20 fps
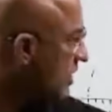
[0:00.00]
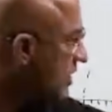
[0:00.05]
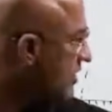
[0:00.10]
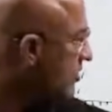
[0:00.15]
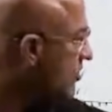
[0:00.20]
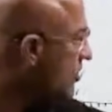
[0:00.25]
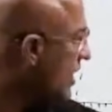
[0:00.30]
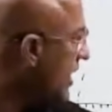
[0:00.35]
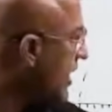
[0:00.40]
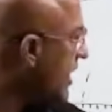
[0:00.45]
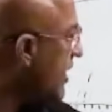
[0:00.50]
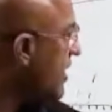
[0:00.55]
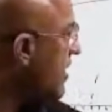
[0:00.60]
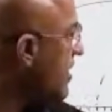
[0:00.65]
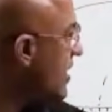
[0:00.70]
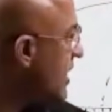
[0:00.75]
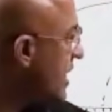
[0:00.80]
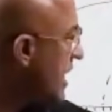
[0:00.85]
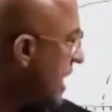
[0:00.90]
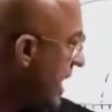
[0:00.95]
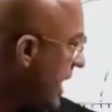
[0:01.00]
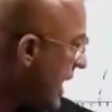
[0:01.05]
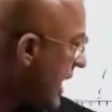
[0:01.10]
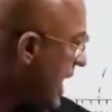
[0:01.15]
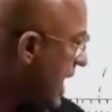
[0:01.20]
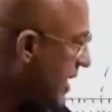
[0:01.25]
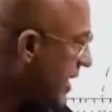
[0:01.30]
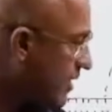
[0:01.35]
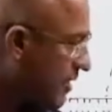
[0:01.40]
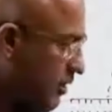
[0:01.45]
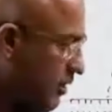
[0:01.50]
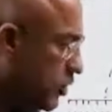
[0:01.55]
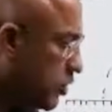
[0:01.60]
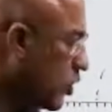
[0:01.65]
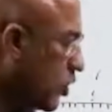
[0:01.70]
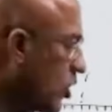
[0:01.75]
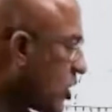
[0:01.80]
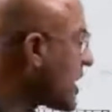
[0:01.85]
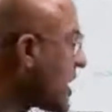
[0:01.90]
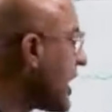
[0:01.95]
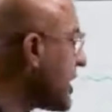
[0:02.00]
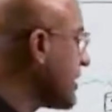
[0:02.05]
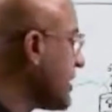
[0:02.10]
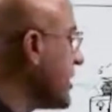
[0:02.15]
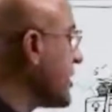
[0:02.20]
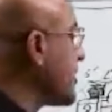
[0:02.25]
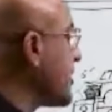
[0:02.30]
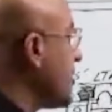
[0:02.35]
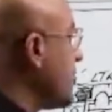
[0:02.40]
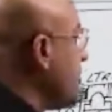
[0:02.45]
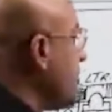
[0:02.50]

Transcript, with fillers: is there and you don't cut it,